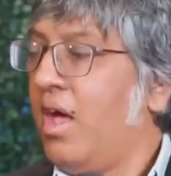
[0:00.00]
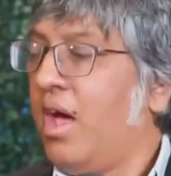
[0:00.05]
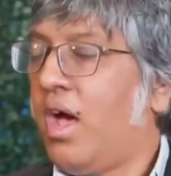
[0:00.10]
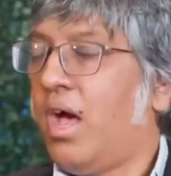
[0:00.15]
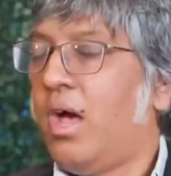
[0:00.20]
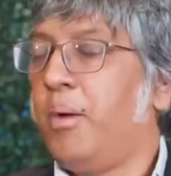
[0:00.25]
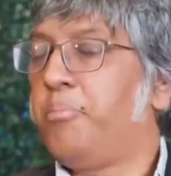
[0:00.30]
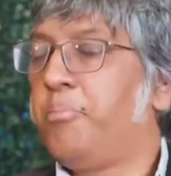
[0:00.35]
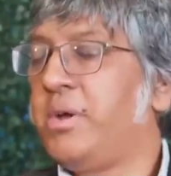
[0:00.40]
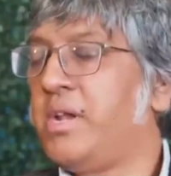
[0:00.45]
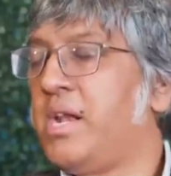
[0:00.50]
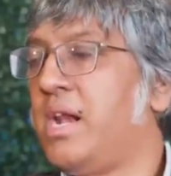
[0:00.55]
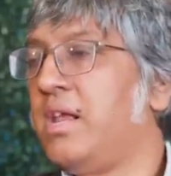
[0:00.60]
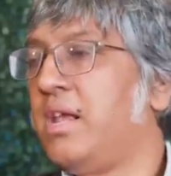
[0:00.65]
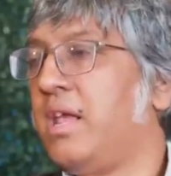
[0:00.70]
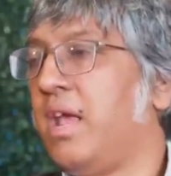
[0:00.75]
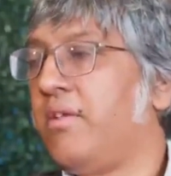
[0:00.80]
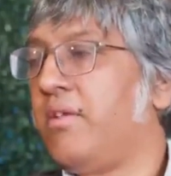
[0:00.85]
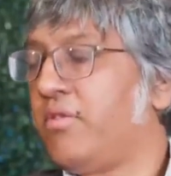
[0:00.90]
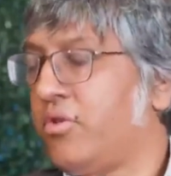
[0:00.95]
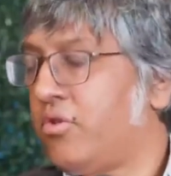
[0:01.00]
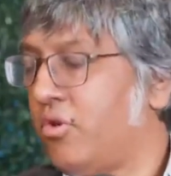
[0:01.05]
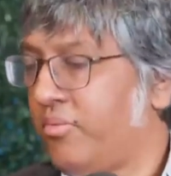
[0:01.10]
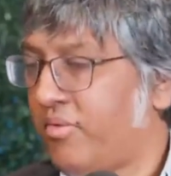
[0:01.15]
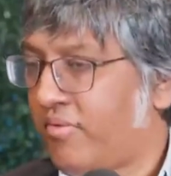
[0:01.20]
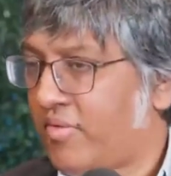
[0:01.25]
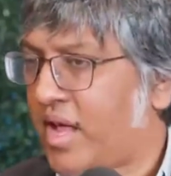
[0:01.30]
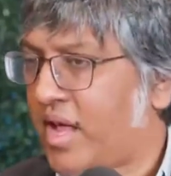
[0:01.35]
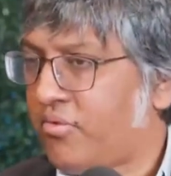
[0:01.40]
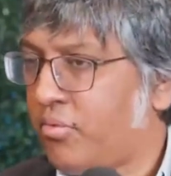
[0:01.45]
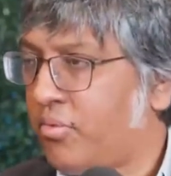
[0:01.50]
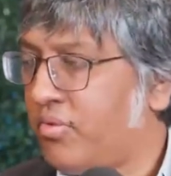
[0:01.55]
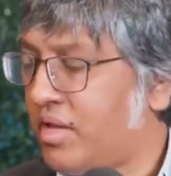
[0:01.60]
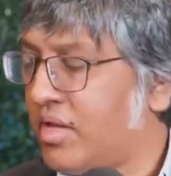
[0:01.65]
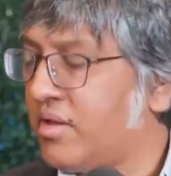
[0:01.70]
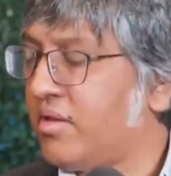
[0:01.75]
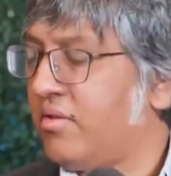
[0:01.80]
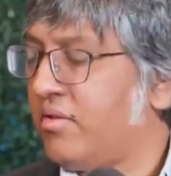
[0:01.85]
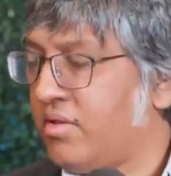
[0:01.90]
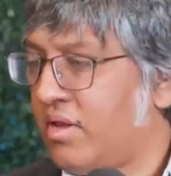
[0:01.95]
But in any case, in terms of that's where
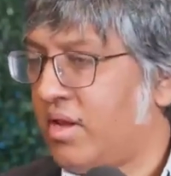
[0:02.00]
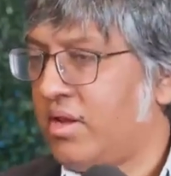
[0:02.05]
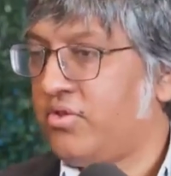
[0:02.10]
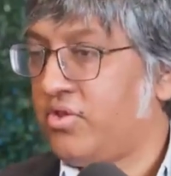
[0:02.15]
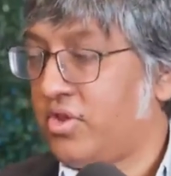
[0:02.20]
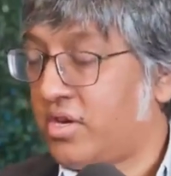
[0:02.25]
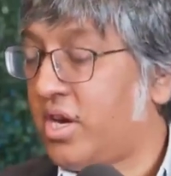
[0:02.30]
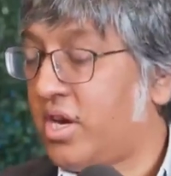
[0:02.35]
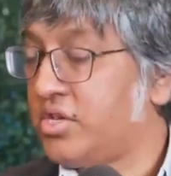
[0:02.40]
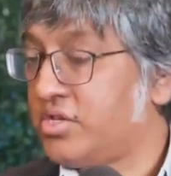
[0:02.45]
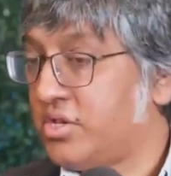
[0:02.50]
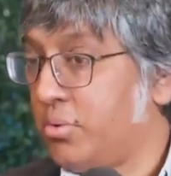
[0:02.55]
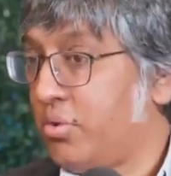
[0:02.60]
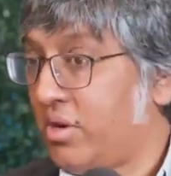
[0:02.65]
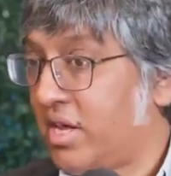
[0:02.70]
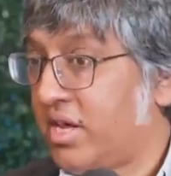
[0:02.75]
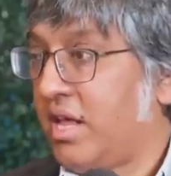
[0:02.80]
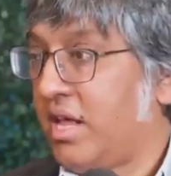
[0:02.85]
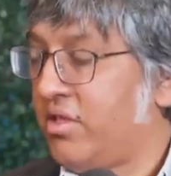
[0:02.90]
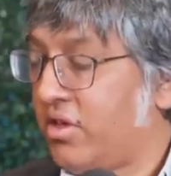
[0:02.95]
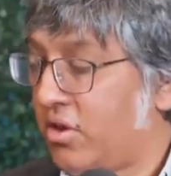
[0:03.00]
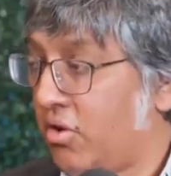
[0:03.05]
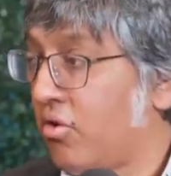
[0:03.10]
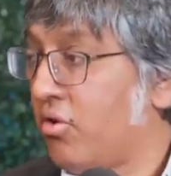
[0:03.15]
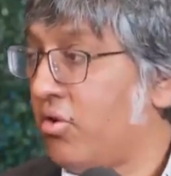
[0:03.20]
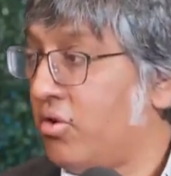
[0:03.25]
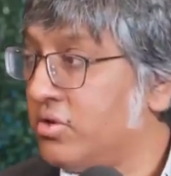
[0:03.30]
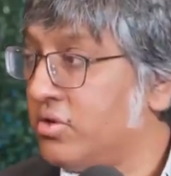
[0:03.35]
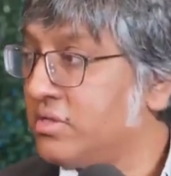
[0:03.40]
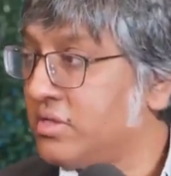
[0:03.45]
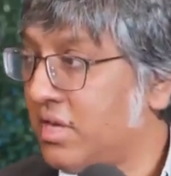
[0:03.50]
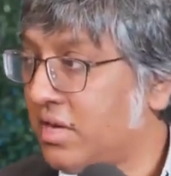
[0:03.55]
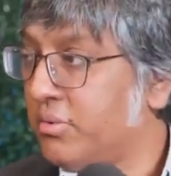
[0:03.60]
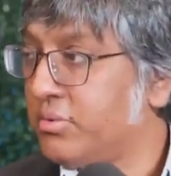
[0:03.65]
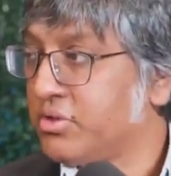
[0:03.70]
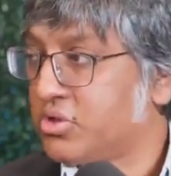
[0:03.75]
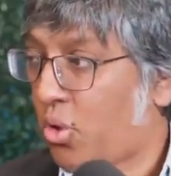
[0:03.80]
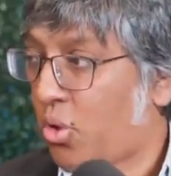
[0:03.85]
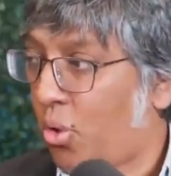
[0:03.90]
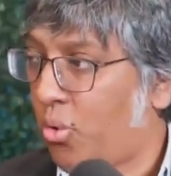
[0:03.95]
like the Shintoshta were like in the Urals, like it
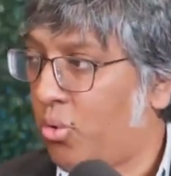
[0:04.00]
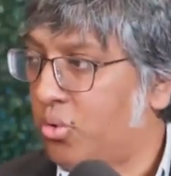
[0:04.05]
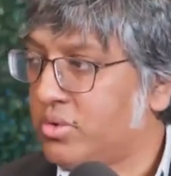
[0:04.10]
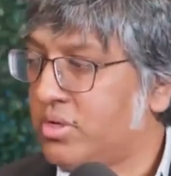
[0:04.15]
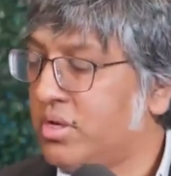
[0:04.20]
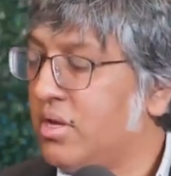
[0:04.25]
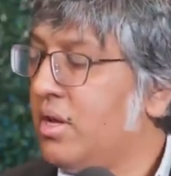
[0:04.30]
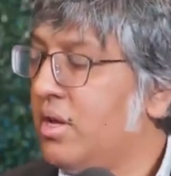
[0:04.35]
was cold.